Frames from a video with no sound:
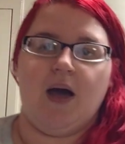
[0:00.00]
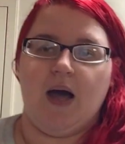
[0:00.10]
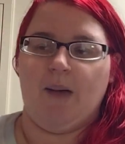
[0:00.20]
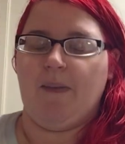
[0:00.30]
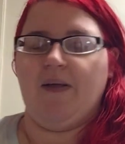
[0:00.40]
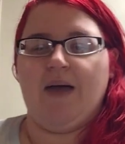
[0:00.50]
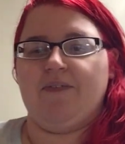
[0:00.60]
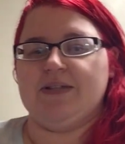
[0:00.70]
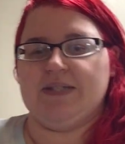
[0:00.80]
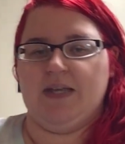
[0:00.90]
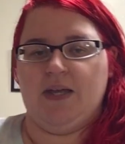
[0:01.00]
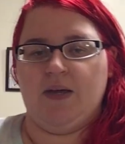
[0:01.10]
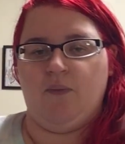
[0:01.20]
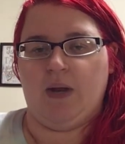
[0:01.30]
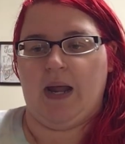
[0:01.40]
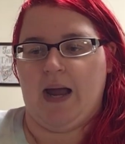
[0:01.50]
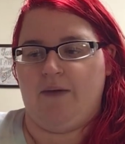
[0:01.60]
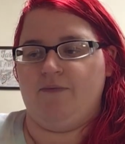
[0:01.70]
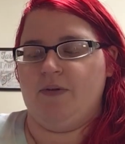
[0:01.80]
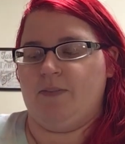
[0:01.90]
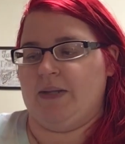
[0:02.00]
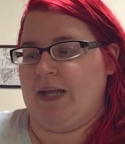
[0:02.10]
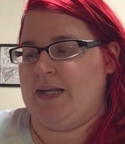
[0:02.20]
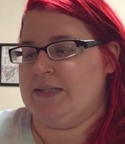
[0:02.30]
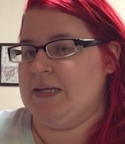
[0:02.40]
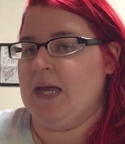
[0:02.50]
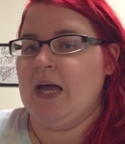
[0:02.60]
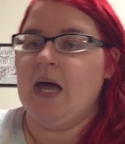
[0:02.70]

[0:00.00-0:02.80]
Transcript: Um, I'll have to see what I have planned.